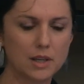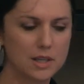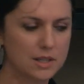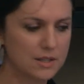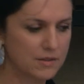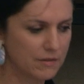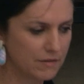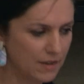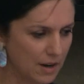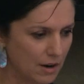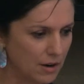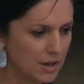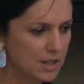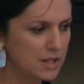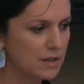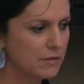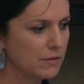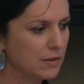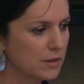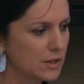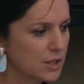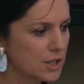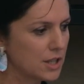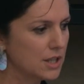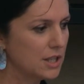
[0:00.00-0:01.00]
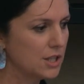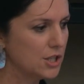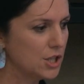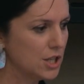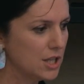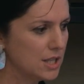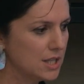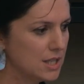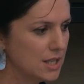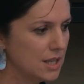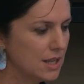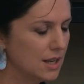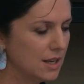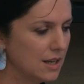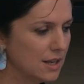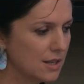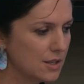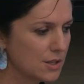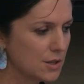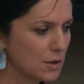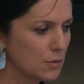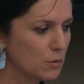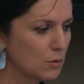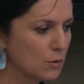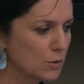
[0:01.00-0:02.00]
It's very different to the GCR,
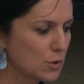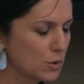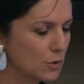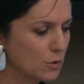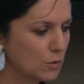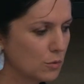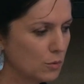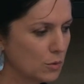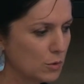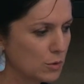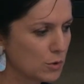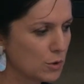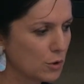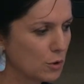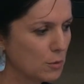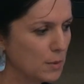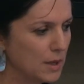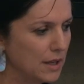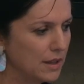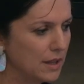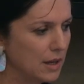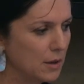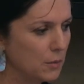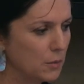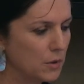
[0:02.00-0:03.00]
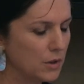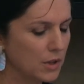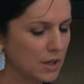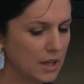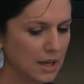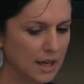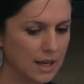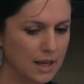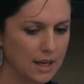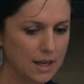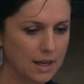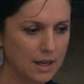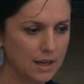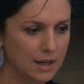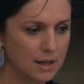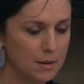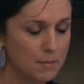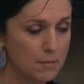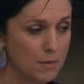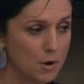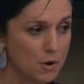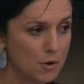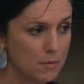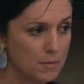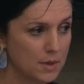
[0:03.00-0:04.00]
so we'll talk about that with Claire in a
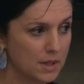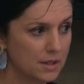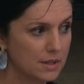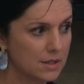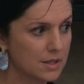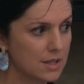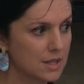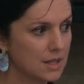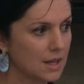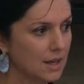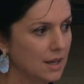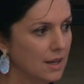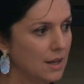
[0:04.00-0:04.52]
moment.